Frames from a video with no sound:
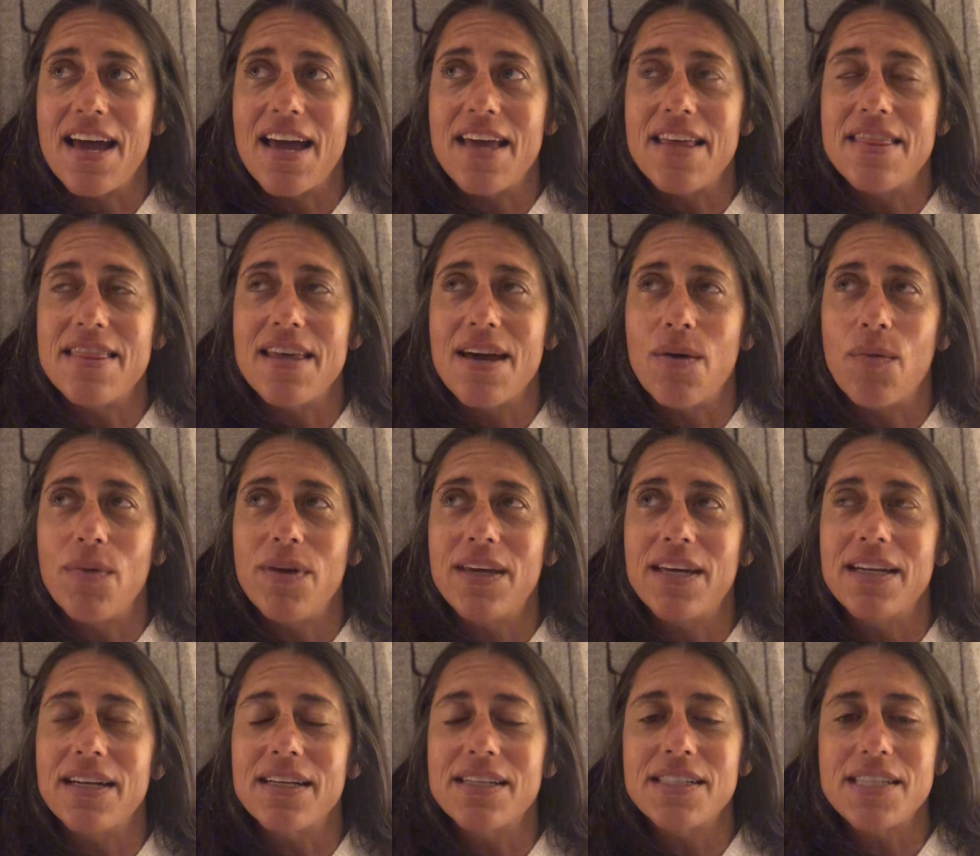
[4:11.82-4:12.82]
that we
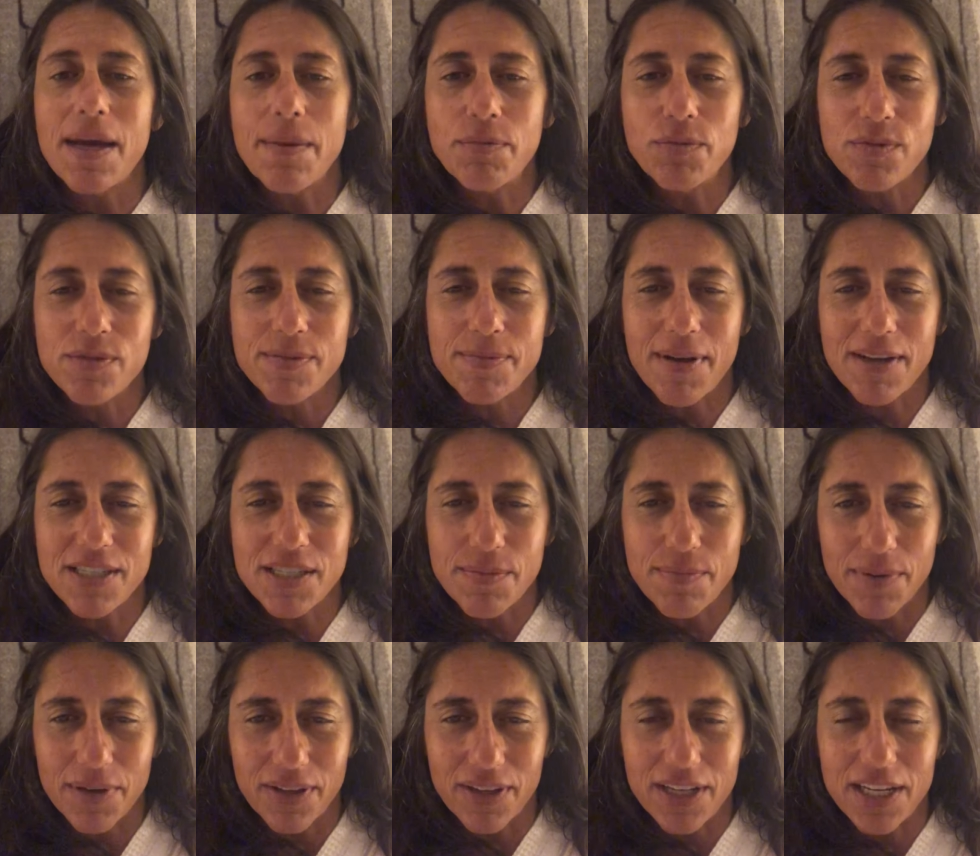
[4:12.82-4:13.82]
can accept
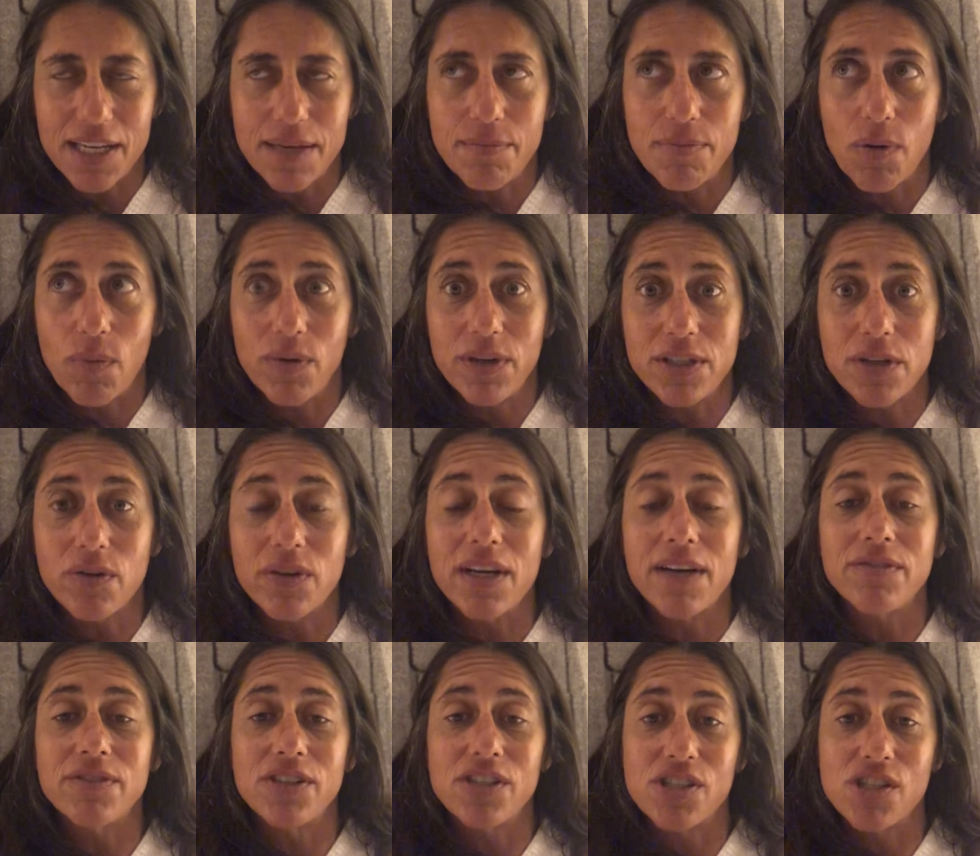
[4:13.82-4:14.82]
responsibility, but we don't
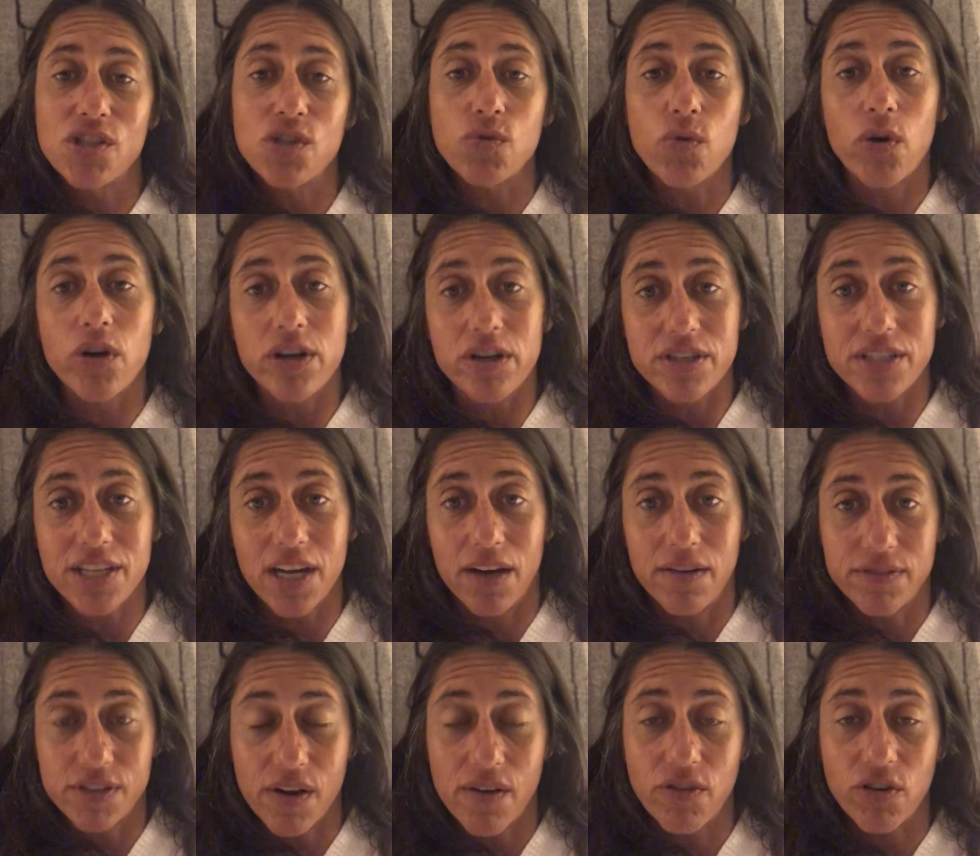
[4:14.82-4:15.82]
have to destroy
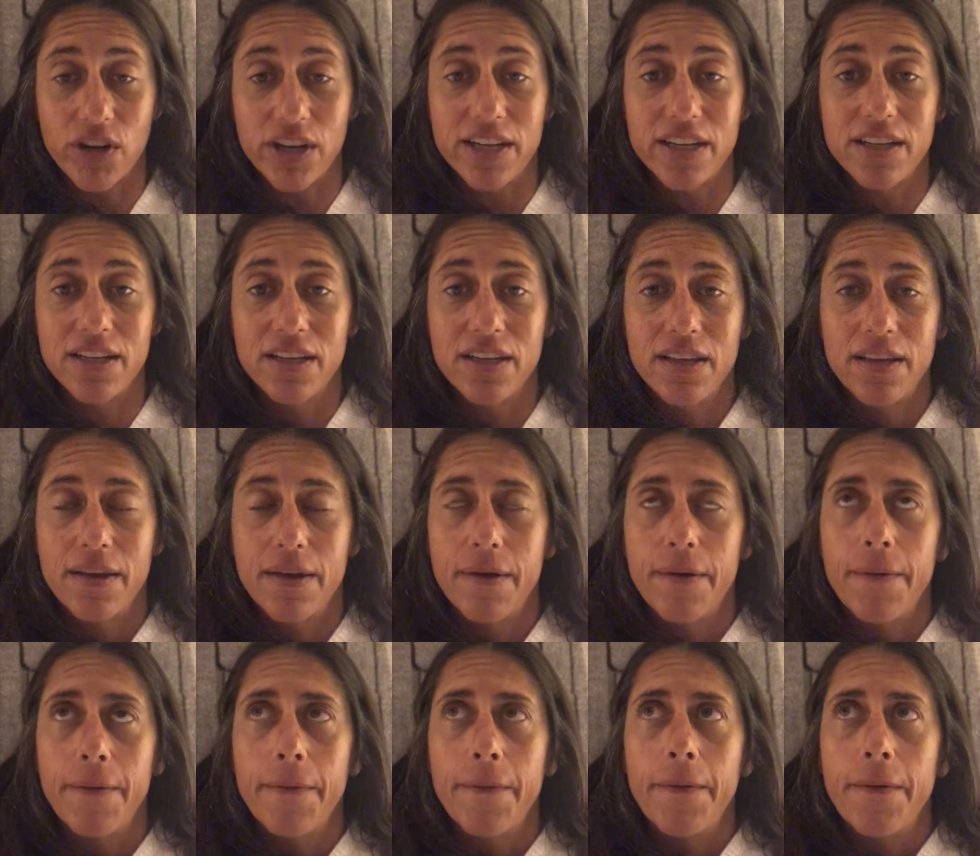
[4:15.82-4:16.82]
ourselves over it.
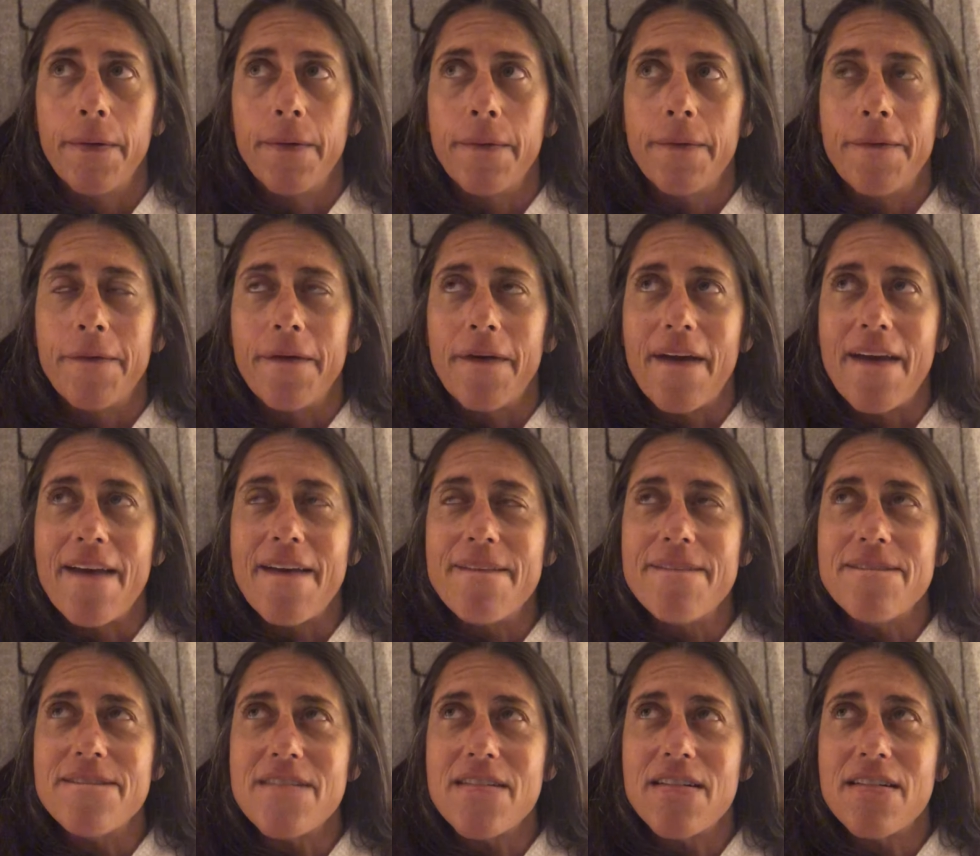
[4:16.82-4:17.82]

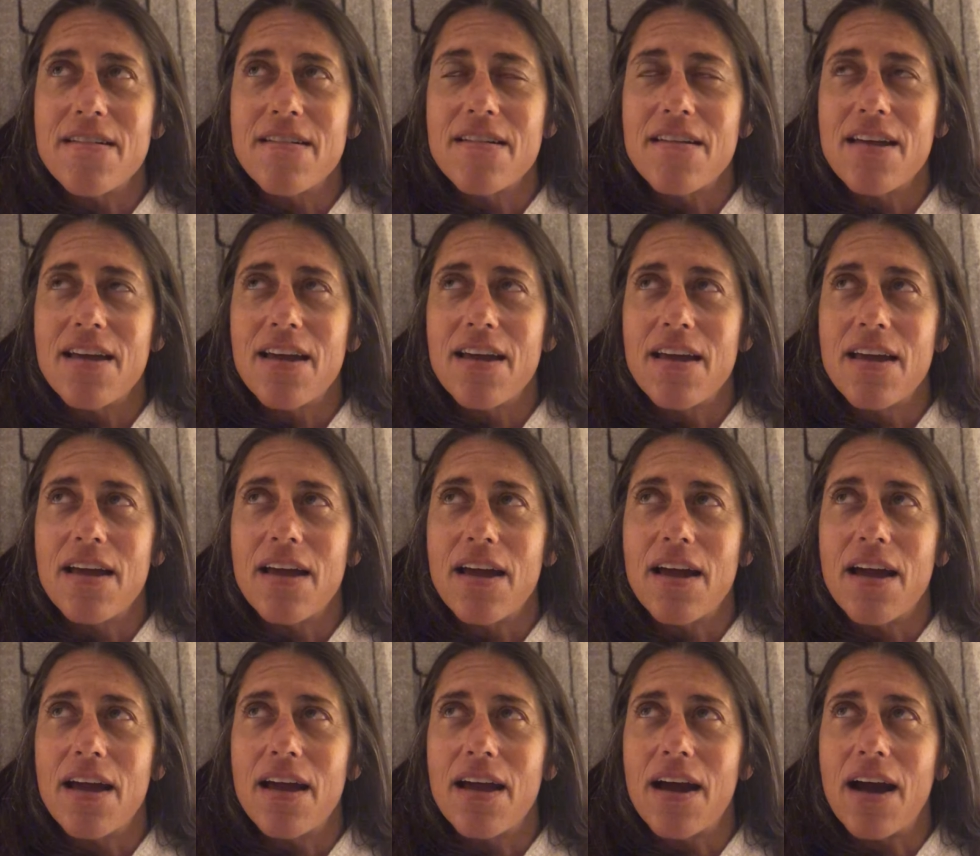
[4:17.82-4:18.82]
And
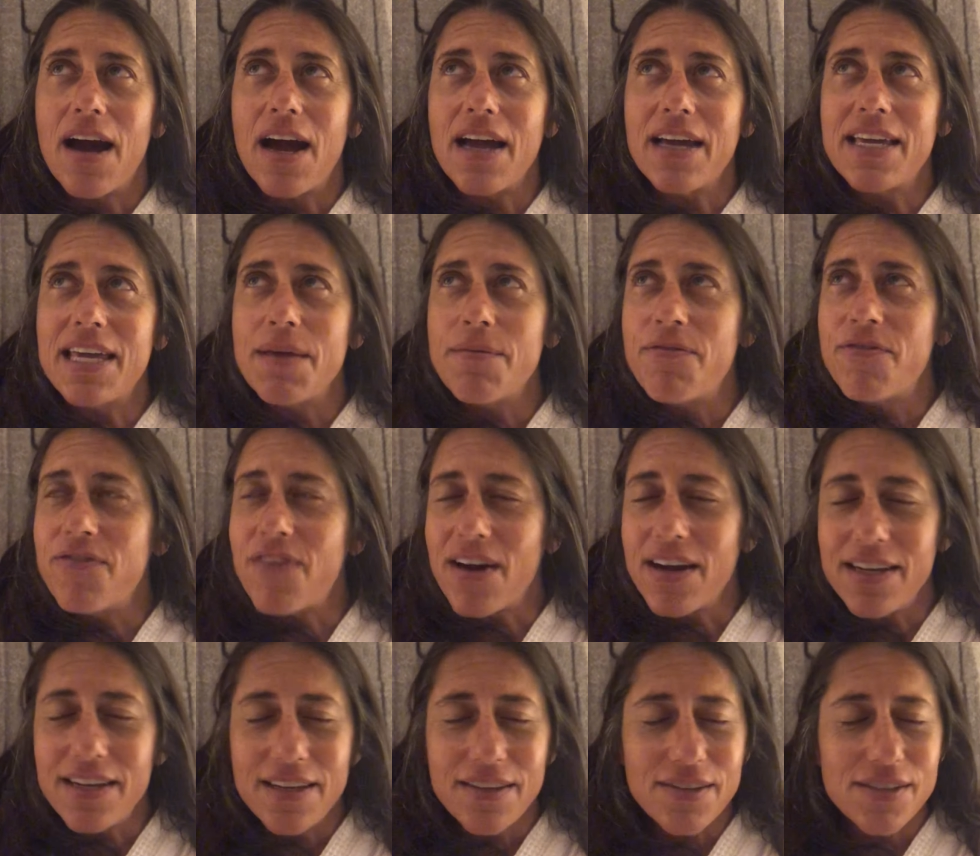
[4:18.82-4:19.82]
I keep
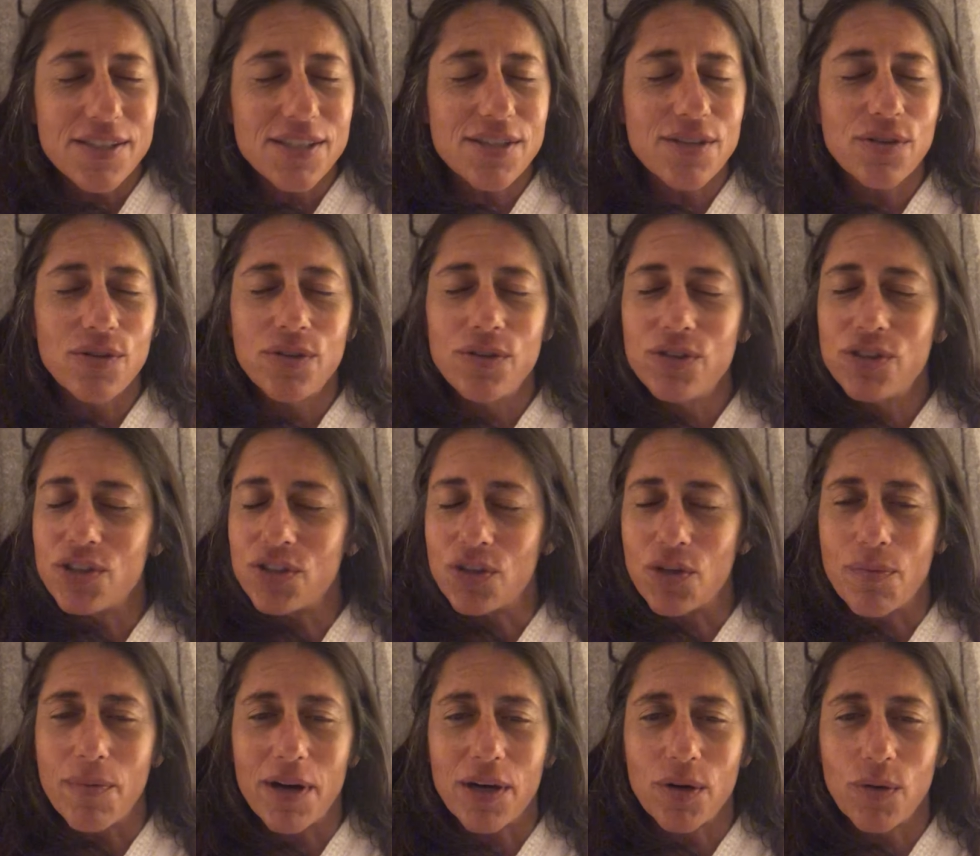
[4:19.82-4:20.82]
finding the solution,
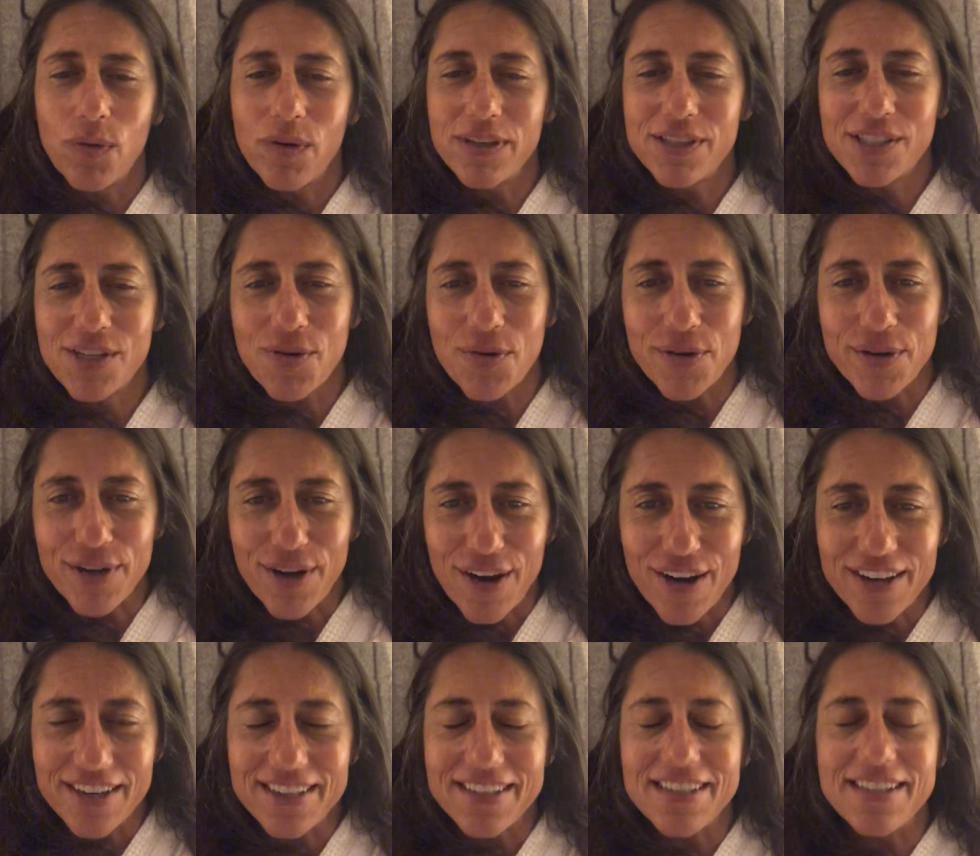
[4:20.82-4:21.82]
no matter what's going
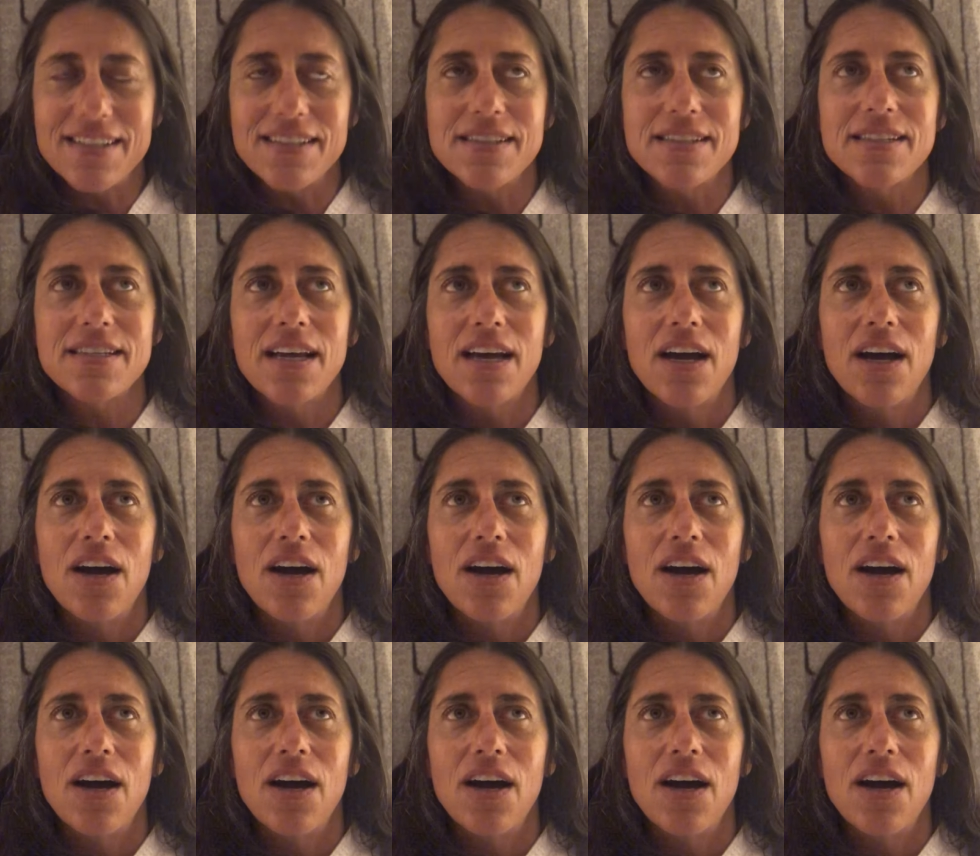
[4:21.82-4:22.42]
on, is,